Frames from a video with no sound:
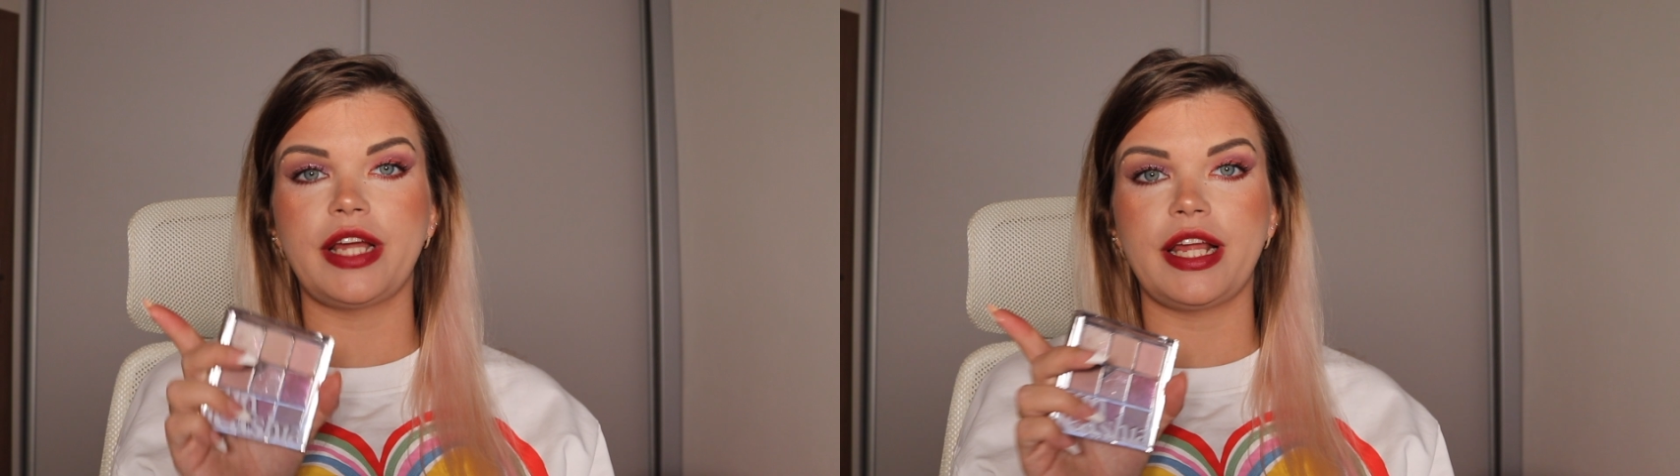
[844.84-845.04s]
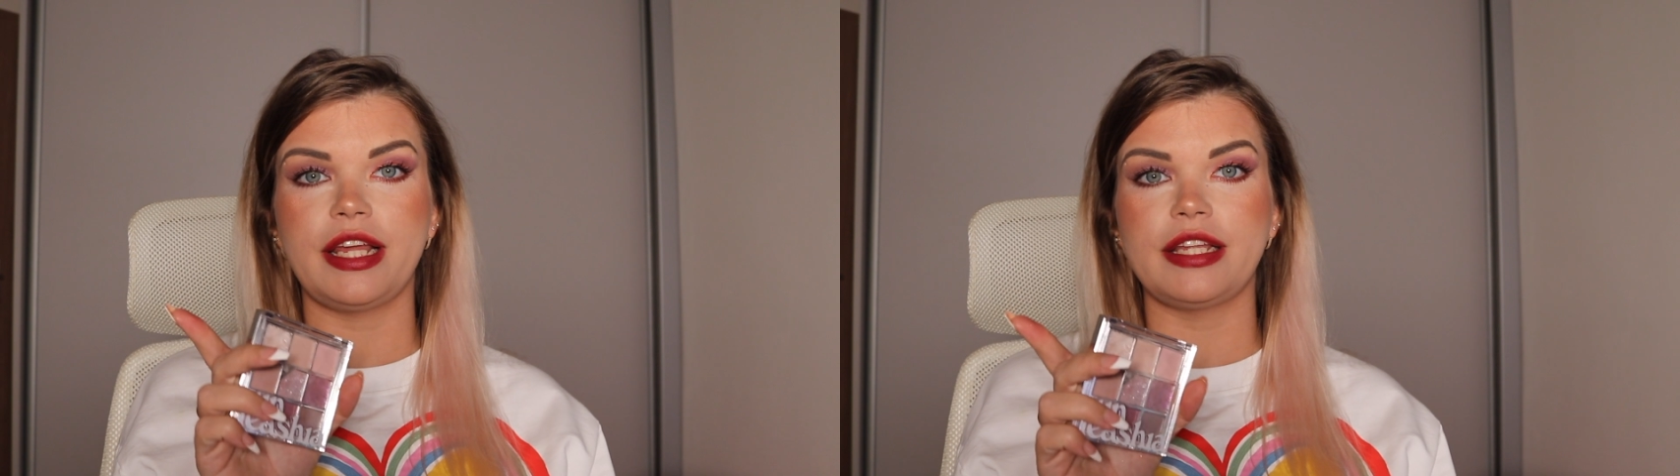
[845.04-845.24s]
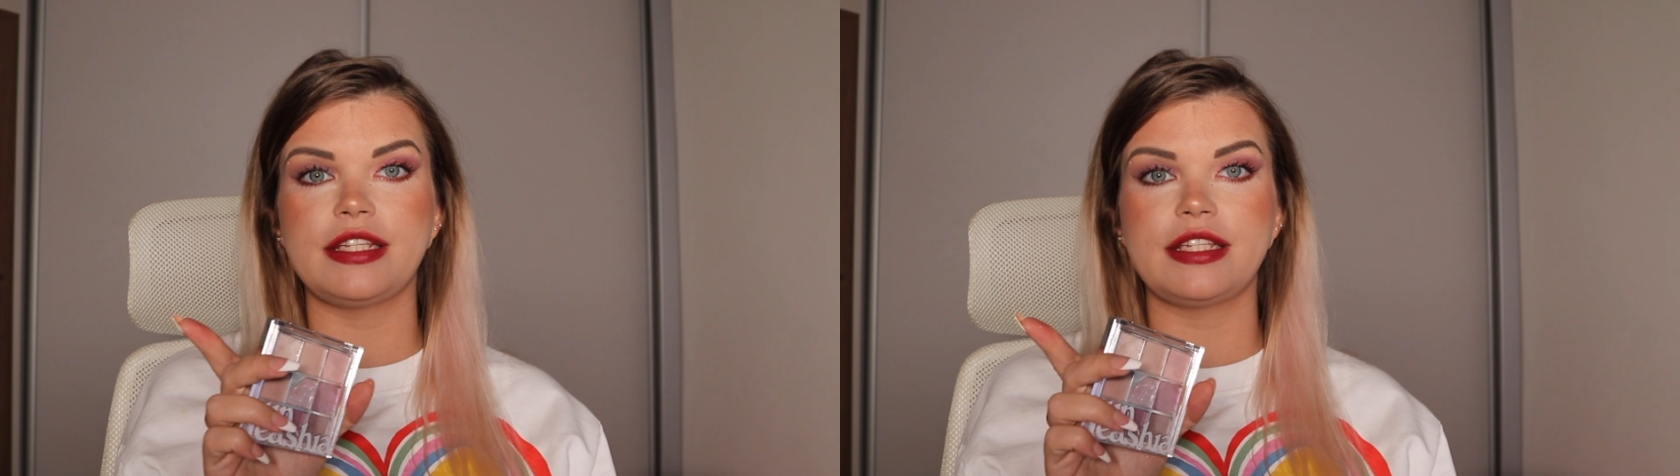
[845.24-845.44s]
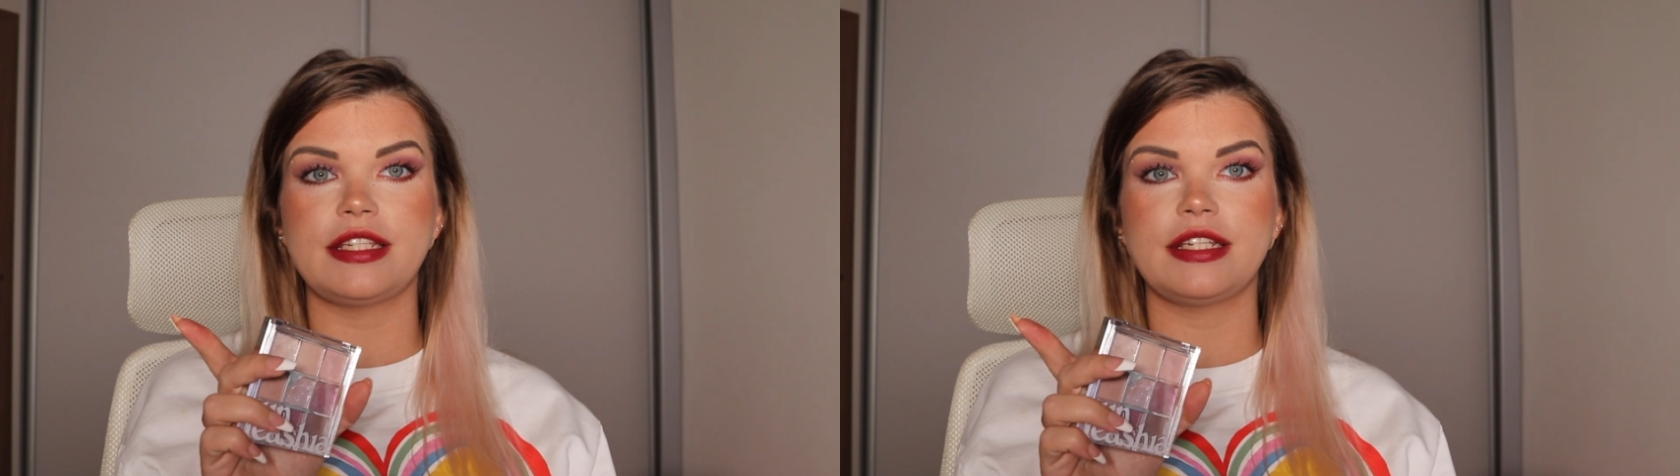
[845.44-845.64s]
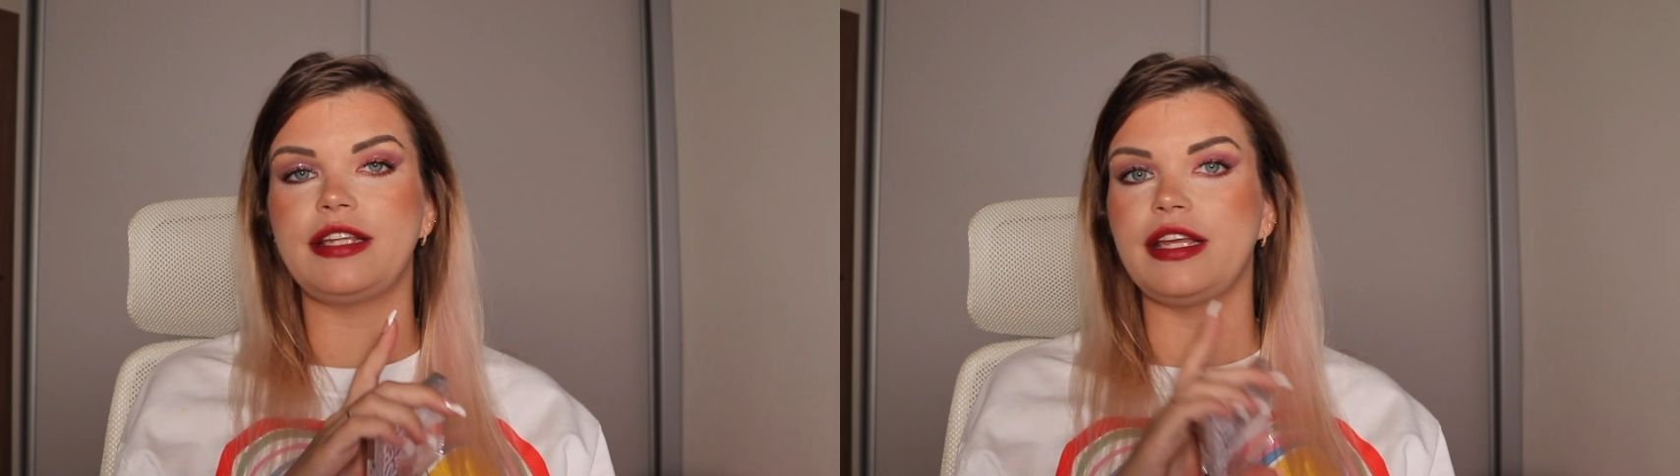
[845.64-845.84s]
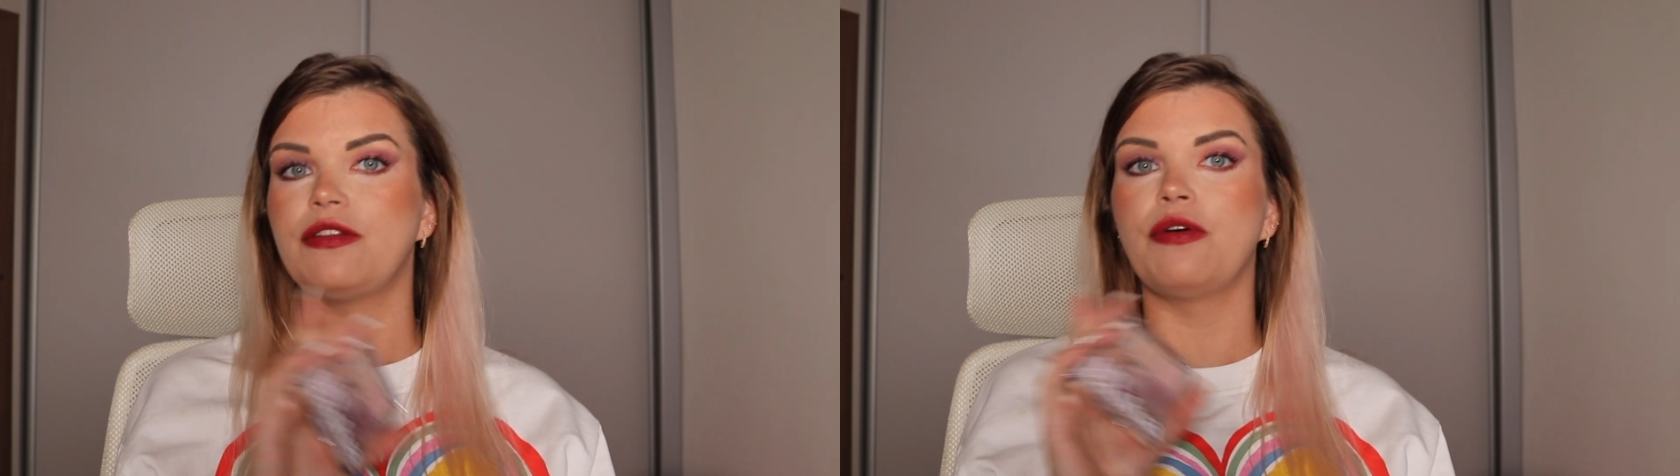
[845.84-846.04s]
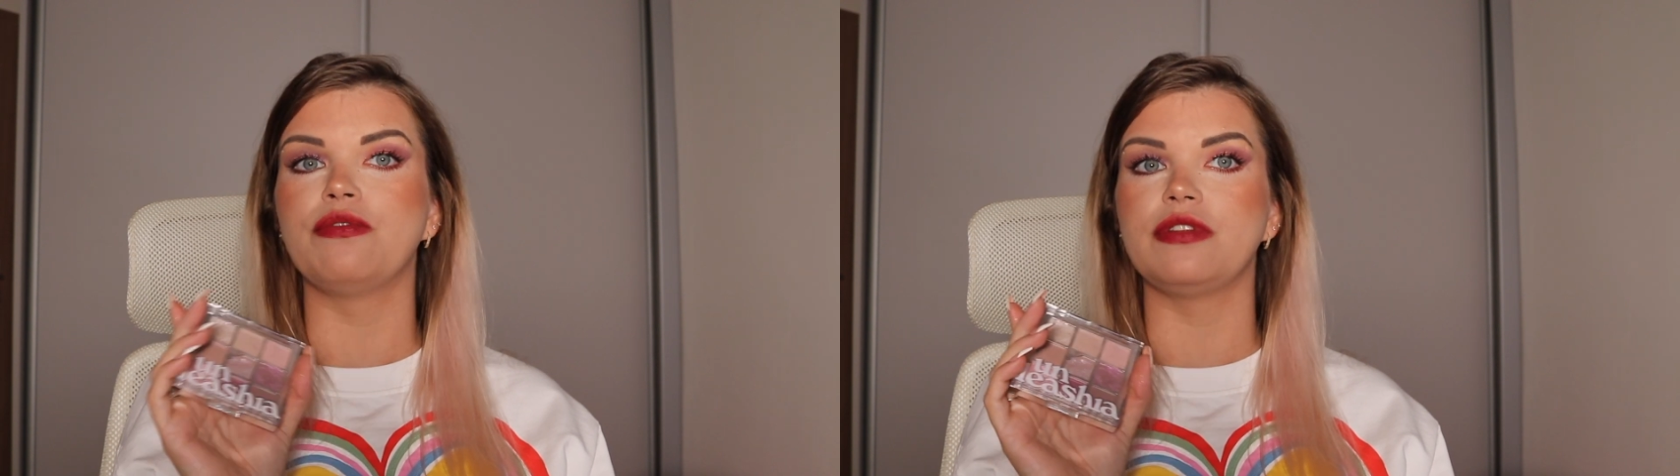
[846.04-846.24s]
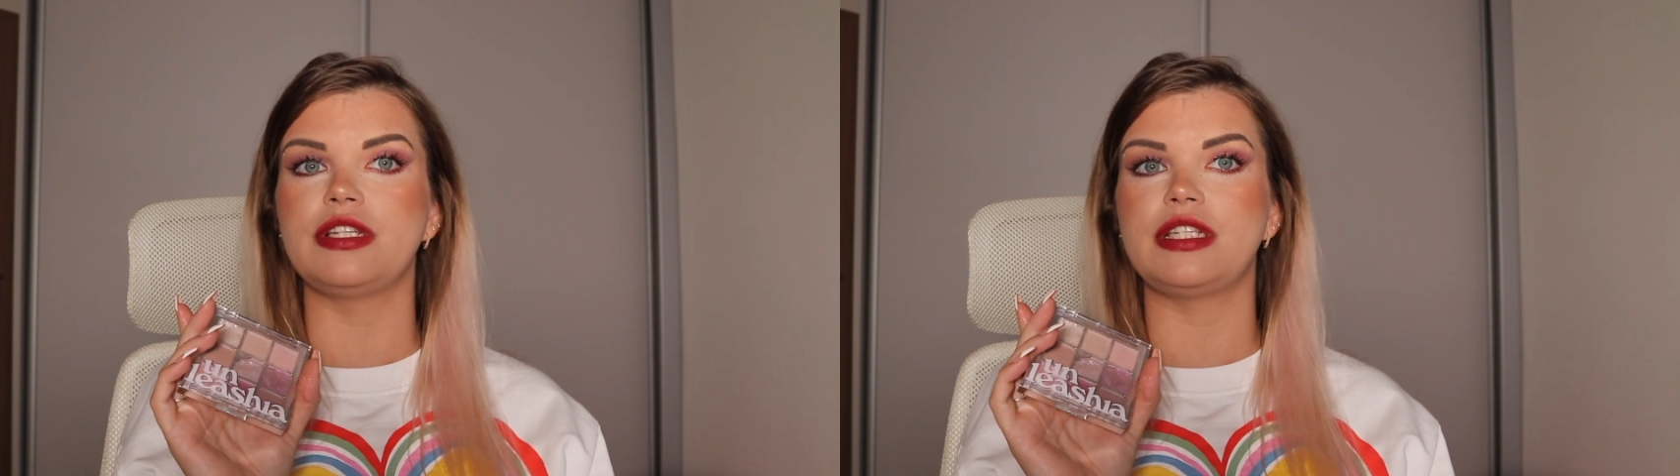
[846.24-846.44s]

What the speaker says: eyelids, they don't